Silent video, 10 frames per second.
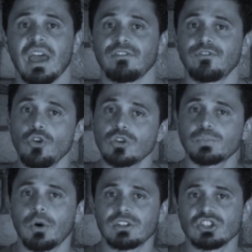that
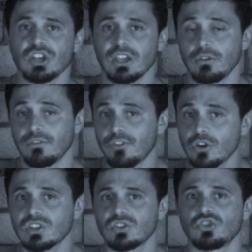first protein shake you
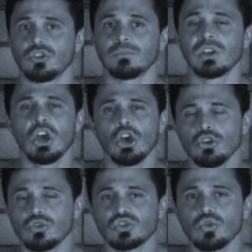first consumed,
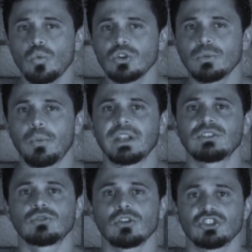you still want your body
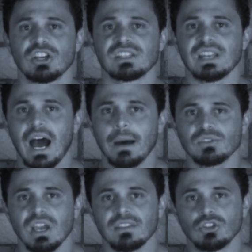to digest and
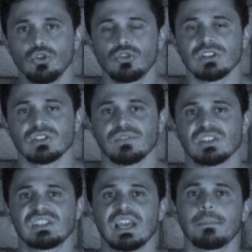uptake the nutrients of the
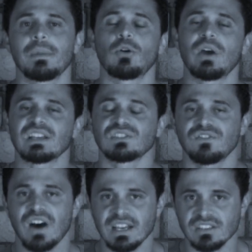second meal as
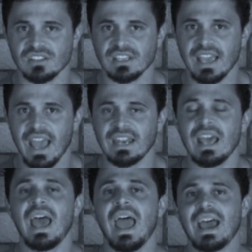fast as it can,
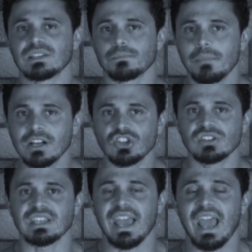as much
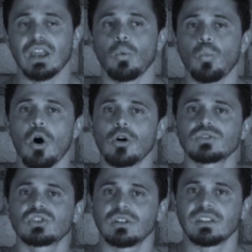as it can, while
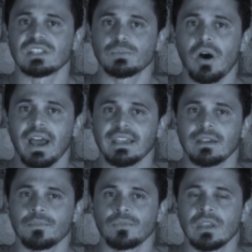still in the spike.
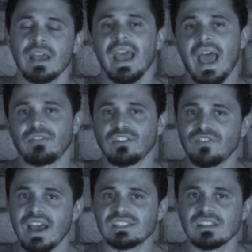Having
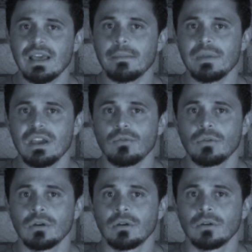fats in that
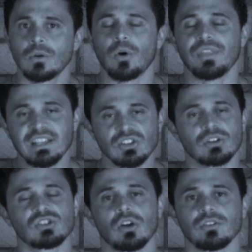meal, well, that's
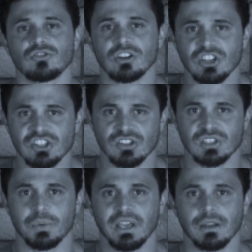going to slow the digestion
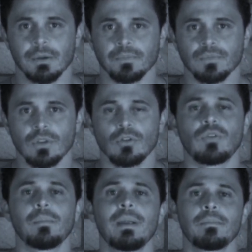speed.
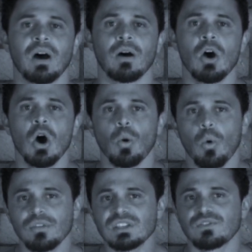Remember,
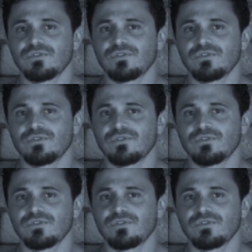while this